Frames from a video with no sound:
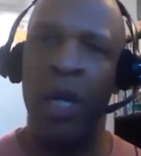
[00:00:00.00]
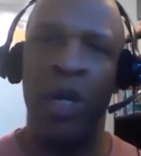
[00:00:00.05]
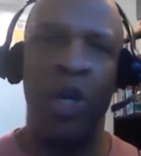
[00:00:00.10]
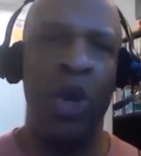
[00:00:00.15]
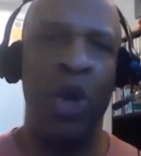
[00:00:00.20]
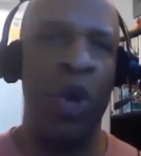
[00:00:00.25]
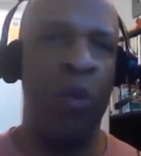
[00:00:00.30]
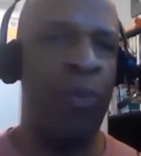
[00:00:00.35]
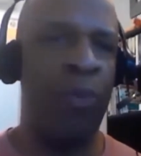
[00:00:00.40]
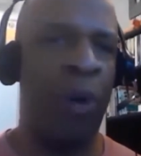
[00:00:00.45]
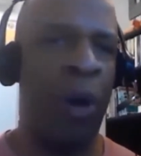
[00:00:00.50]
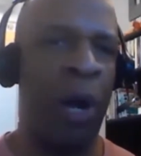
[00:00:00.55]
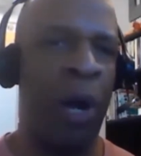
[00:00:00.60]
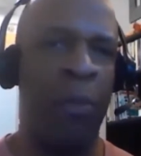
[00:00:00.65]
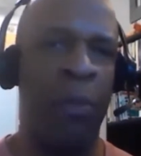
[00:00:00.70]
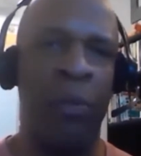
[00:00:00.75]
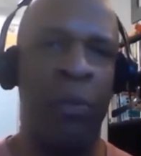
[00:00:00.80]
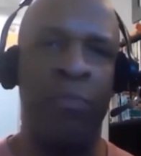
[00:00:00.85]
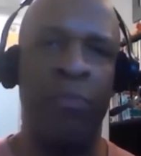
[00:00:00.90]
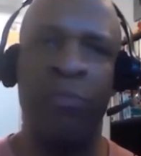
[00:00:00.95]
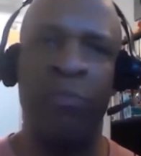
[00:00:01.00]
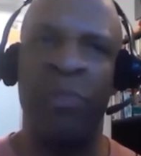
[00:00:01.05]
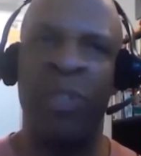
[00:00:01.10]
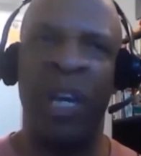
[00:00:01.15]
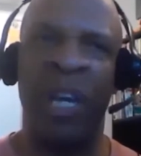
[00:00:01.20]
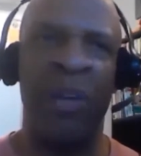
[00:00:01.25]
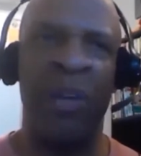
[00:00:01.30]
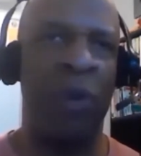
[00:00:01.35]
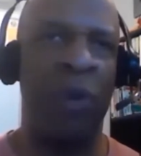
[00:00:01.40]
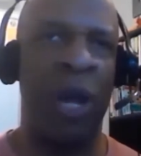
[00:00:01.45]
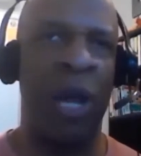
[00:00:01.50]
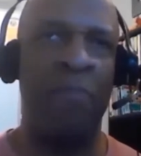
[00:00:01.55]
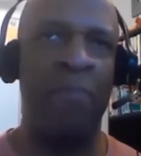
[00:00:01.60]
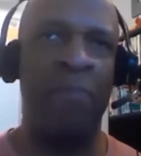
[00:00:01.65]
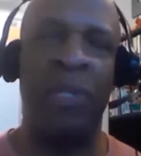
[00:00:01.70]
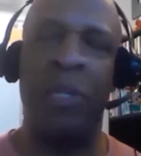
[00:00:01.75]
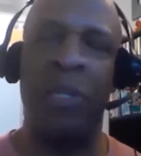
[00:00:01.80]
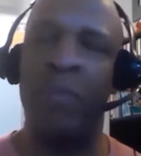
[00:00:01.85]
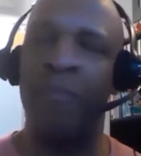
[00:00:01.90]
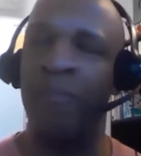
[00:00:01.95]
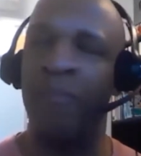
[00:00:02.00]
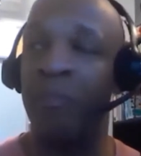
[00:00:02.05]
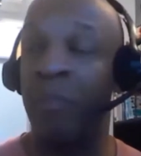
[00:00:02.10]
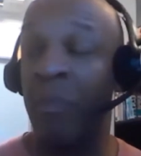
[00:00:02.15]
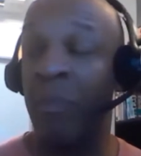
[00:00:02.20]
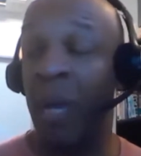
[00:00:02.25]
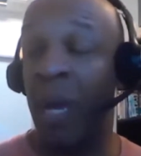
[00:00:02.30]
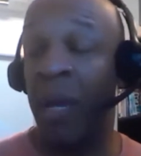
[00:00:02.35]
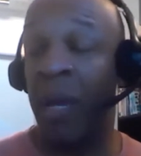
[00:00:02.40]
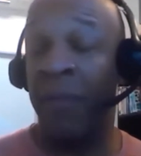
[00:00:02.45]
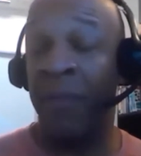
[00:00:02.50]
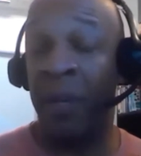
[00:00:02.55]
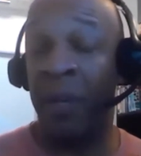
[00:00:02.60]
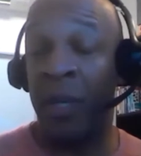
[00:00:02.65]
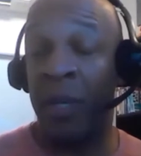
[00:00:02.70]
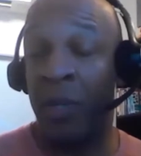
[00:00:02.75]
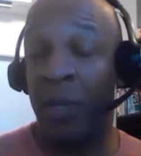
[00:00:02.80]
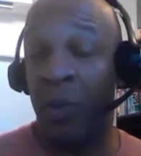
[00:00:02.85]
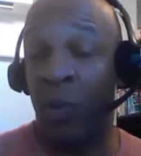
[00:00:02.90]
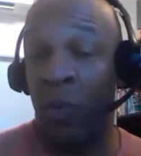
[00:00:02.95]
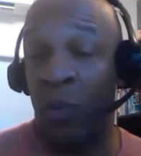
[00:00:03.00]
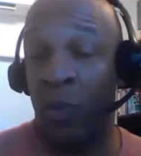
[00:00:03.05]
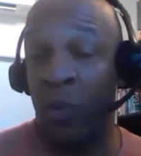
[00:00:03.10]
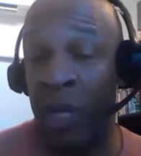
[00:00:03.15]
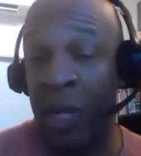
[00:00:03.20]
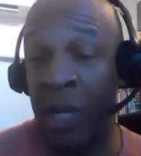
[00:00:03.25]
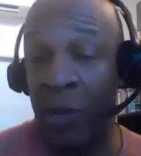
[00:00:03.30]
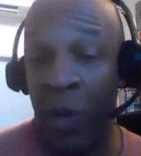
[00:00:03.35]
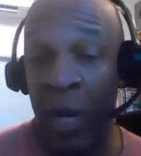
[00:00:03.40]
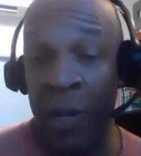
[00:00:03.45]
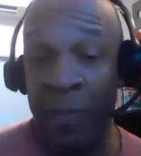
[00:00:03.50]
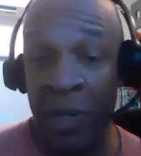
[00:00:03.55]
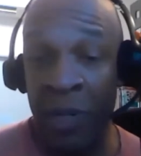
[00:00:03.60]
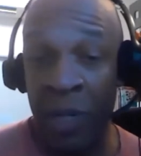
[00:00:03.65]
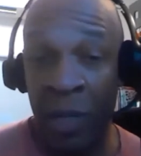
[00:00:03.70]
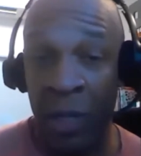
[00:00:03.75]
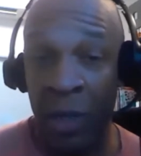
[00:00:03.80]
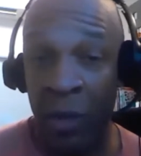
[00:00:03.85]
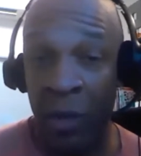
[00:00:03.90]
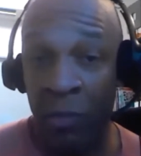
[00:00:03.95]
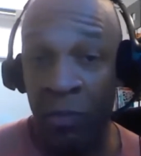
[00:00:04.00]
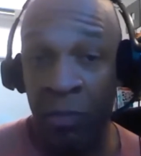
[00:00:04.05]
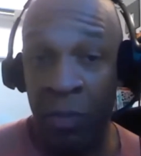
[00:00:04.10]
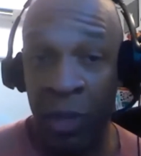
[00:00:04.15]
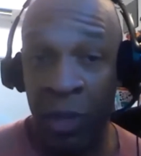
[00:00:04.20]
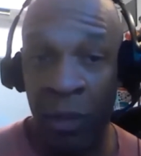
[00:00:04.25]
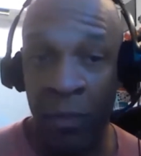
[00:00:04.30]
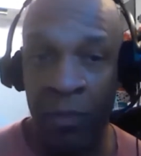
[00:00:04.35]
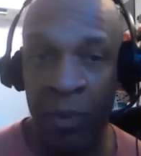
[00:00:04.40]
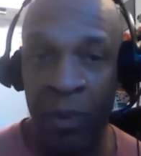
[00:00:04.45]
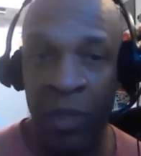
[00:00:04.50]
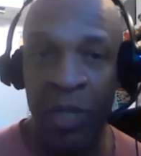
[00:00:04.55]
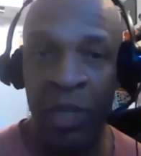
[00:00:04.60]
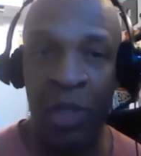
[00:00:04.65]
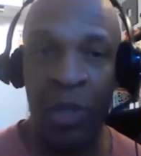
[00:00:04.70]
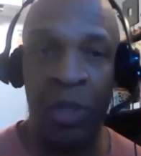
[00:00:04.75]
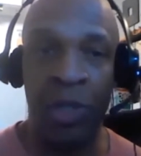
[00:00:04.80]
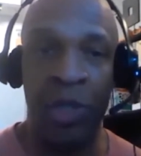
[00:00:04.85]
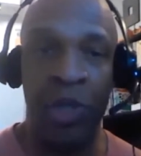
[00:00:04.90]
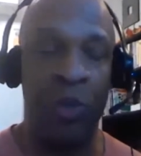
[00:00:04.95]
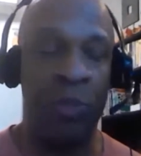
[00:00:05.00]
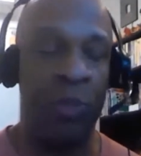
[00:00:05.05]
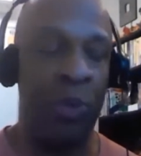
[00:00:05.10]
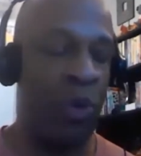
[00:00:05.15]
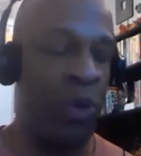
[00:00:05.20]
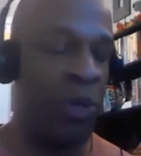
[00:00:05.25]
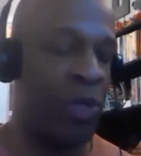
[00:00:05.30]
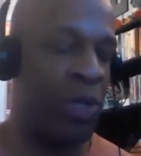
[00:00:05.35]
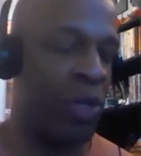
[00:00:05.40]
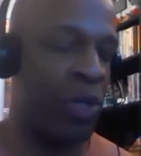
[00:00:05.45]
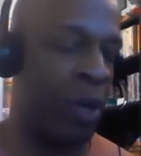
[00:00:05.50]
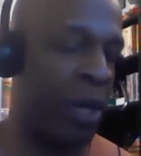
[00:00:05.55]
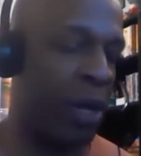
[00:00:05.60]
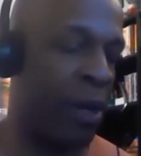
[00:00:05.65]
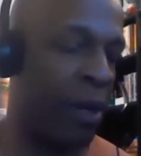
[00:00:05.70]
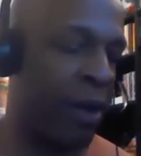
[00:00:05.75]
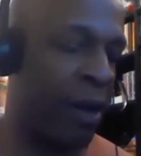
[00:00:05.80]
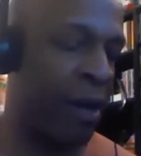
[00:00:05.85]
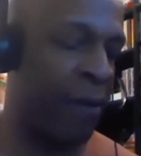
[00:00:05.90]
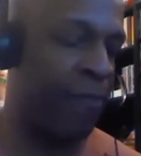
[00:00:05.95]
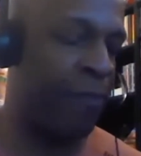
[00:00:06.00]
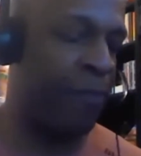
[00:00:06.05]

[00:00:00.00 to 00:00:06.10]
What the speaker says: No problem, 10 reps. And if you can do 10 reps, then you can potentially do more. So I